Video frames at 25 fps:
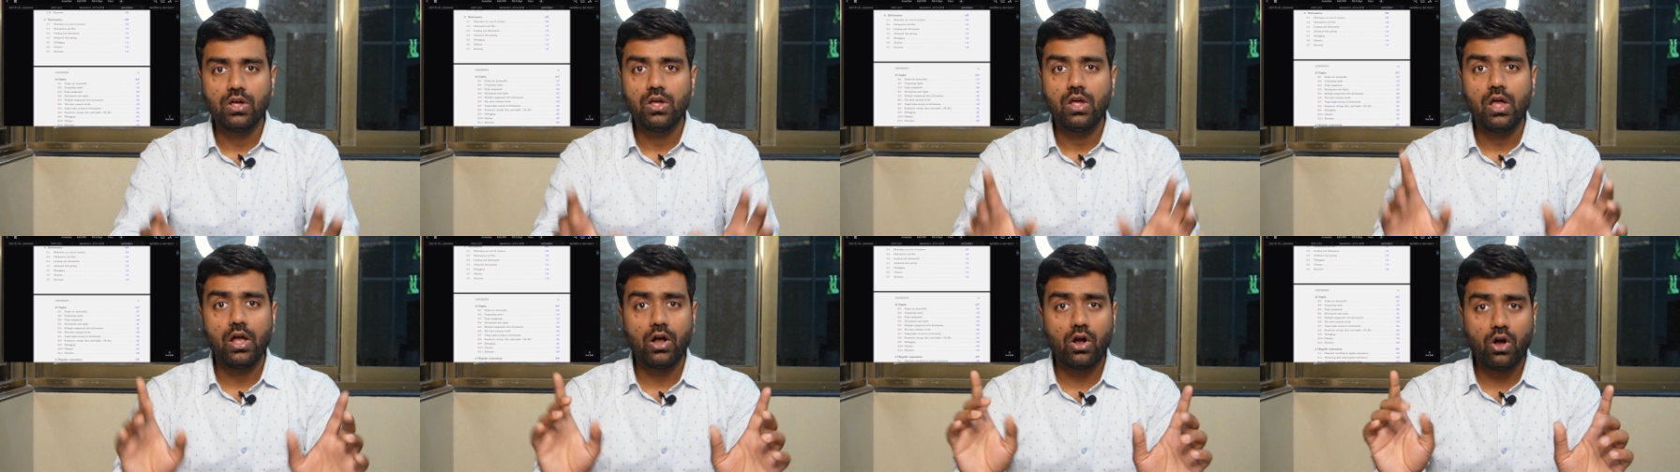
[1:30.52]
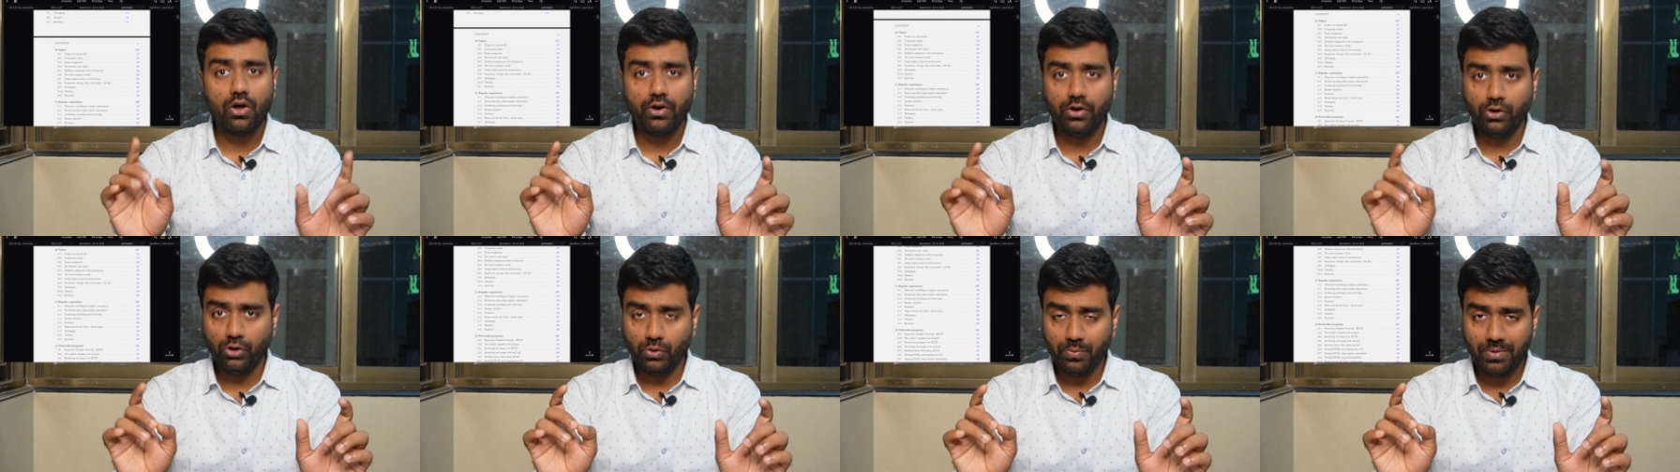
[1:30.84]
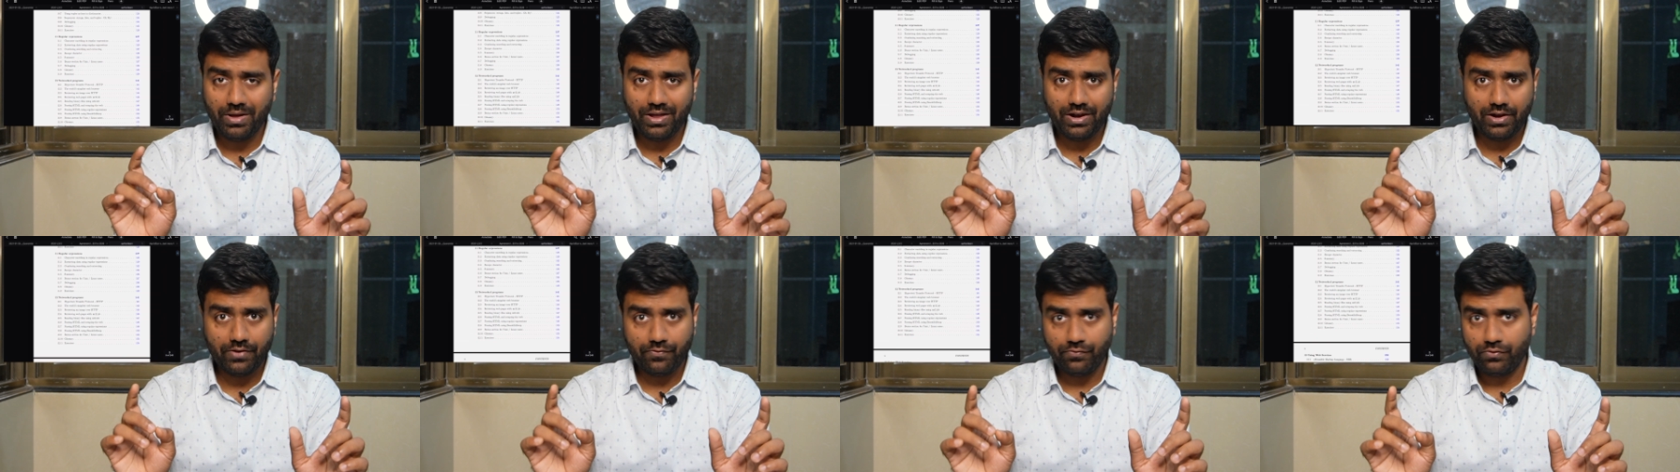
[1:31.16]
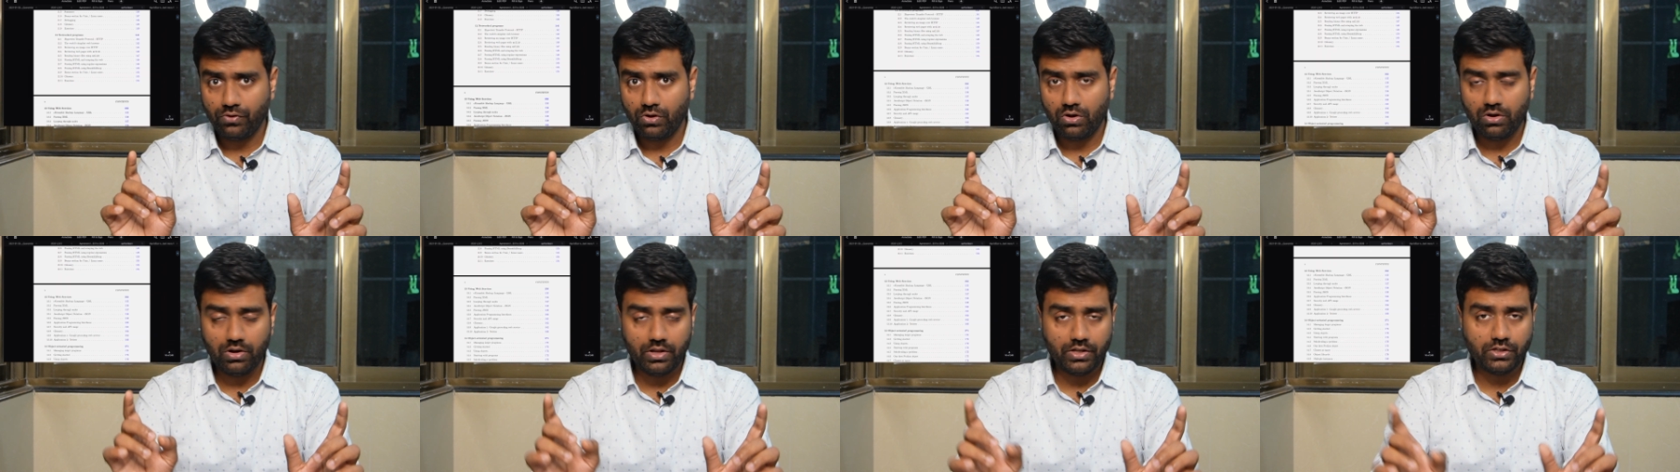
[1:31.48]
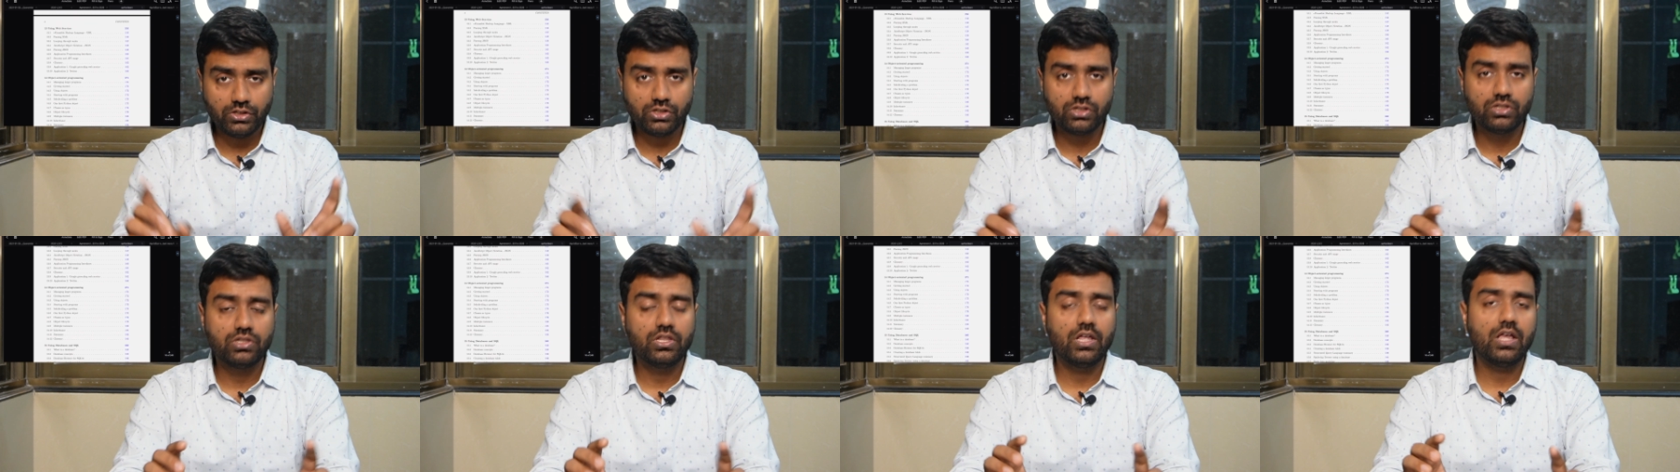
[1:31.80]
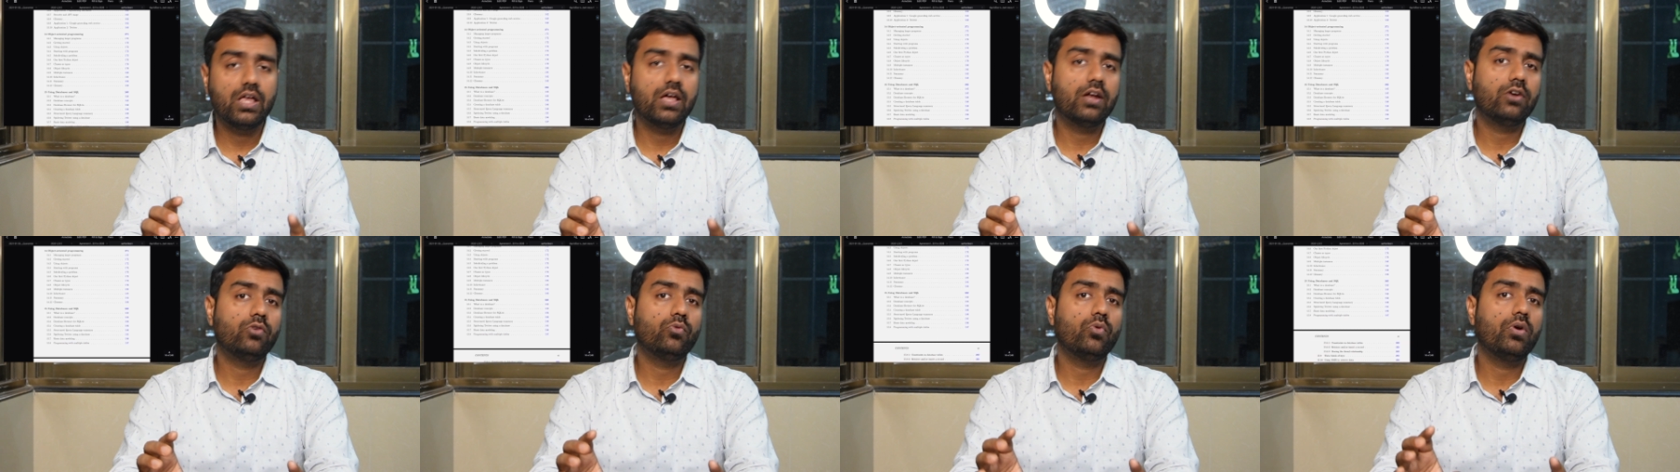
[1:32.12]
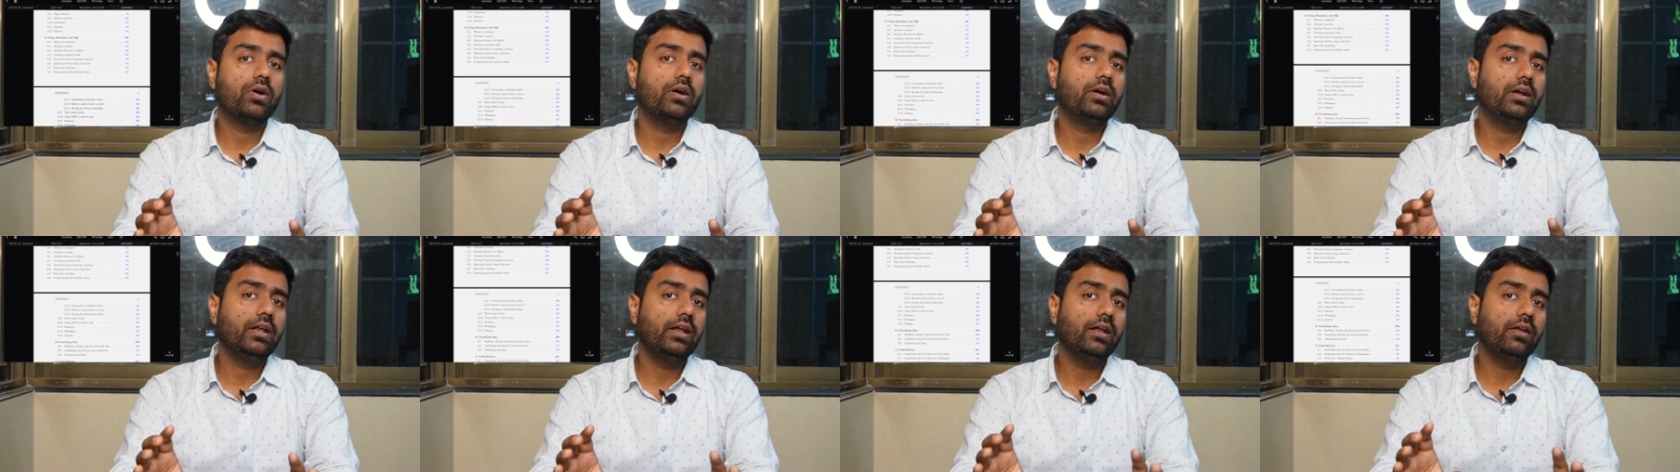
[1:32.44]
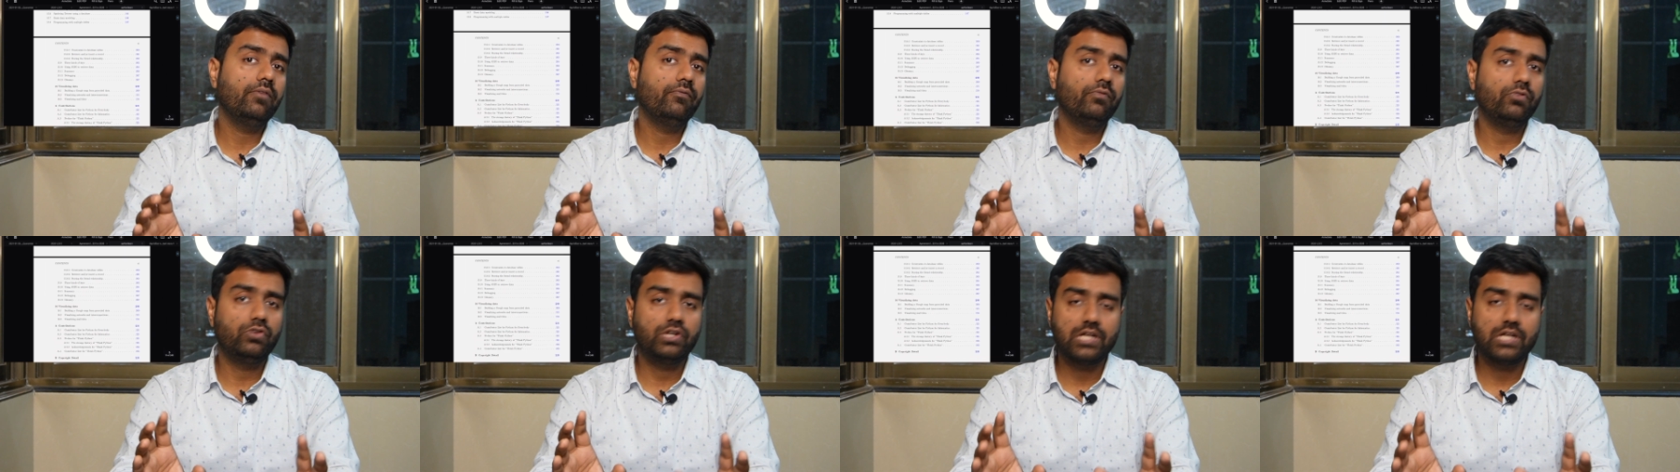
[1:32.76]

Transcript: According to my rough knowledge, there are 20